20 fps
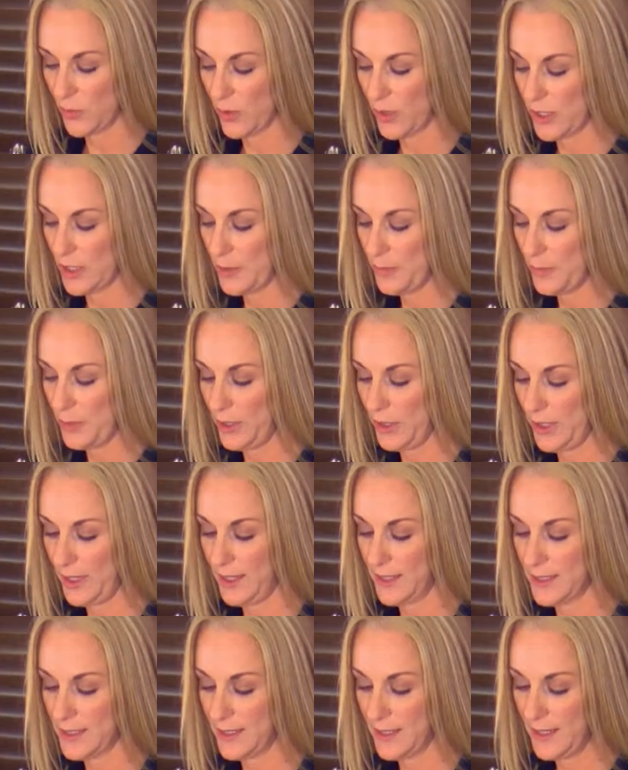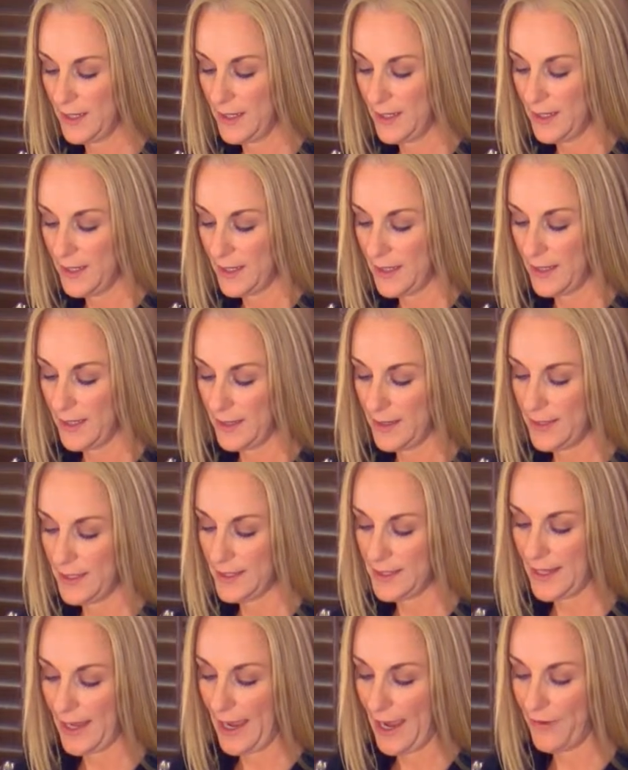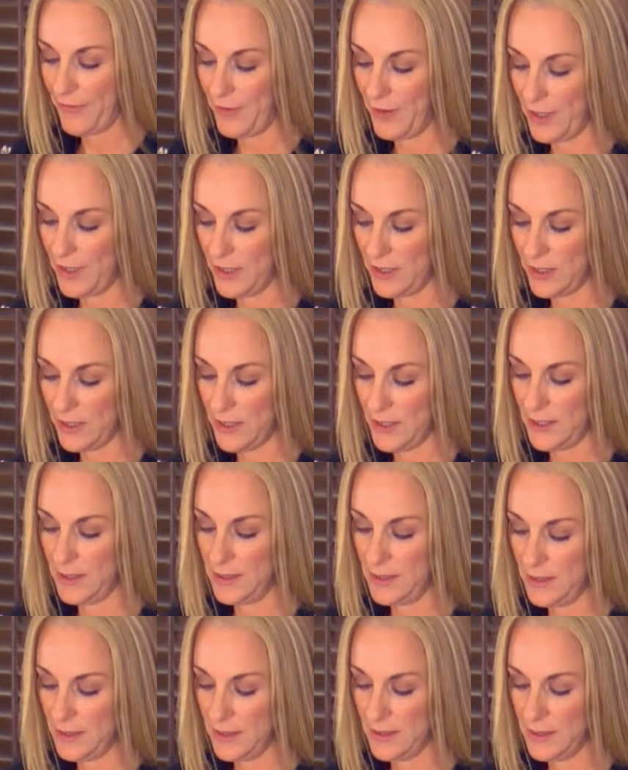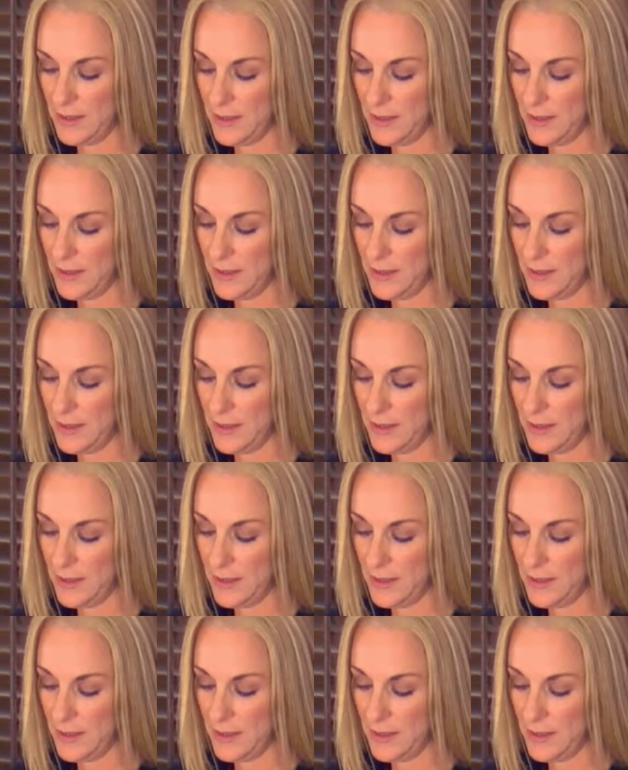we're gonna put this half an onion,